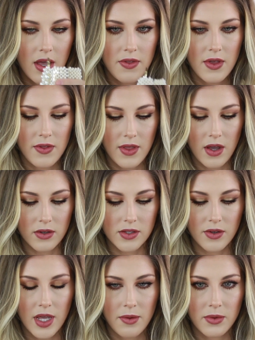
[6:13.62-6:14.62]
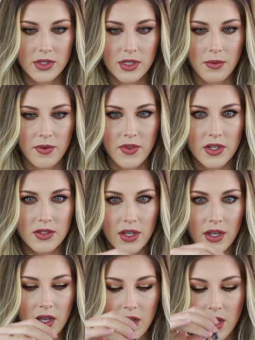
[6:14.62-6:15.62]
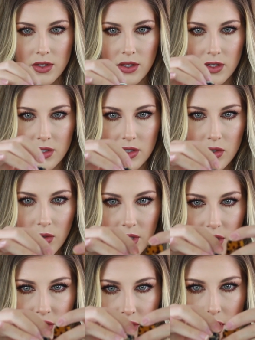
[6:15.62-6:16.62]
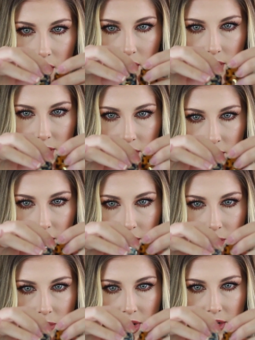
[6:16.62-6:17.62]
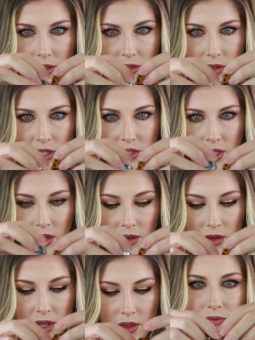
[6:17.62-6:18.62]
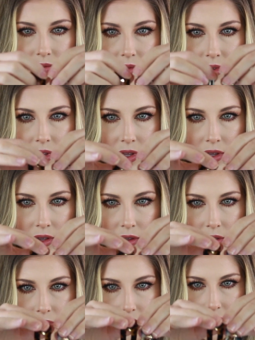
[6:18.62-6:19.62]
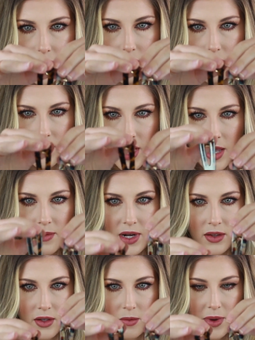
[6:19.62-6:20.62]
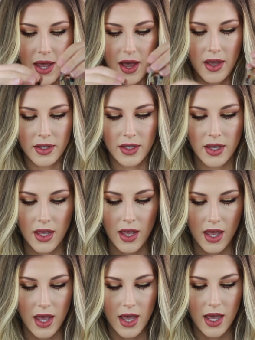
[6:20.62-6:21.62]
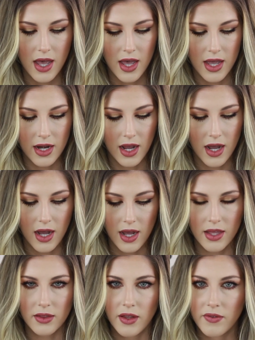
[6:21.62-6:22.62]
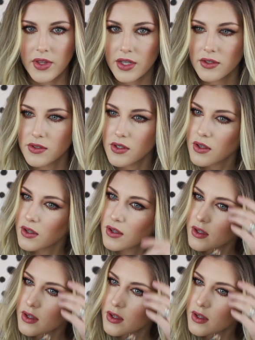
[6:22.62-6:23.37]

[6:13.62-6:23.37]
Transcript: And then they also came with some of these like, there's a tortoiseshell and then like a brighter tortoiseshell. They all came in a little pack and I love these.